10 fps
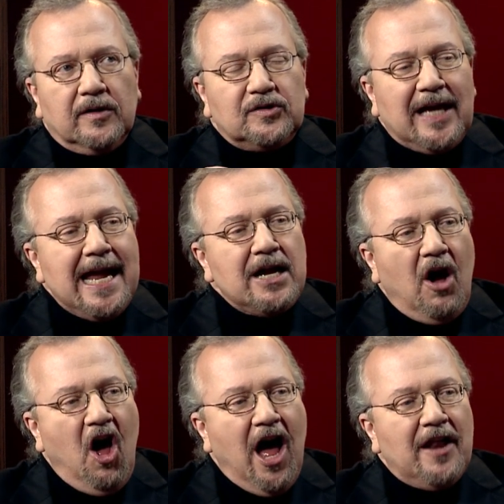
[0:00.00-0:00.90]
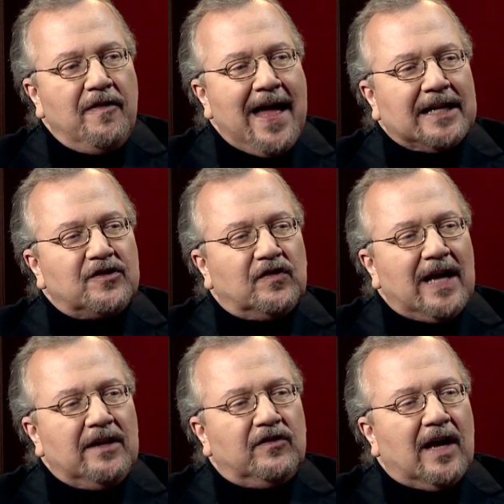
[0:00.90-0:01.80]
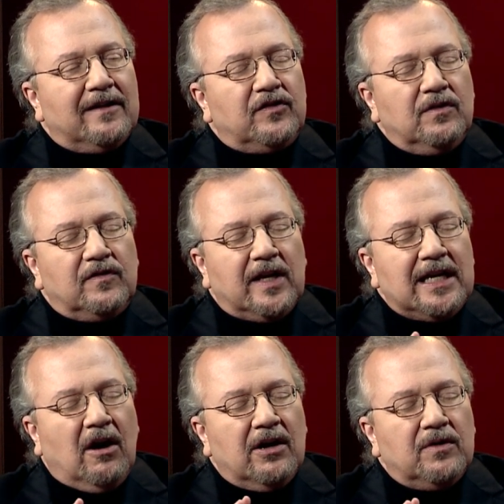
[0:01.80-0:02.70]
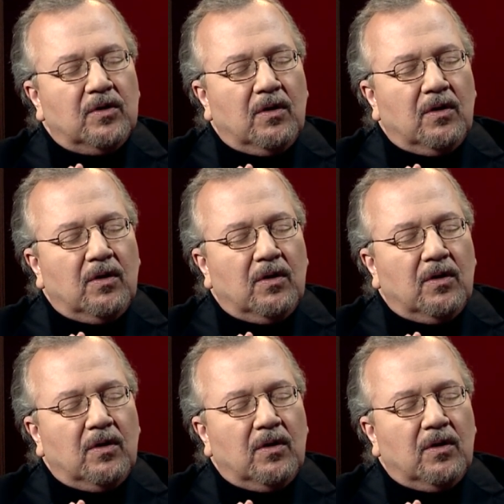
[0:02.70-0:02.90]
take on that sense, as you say on your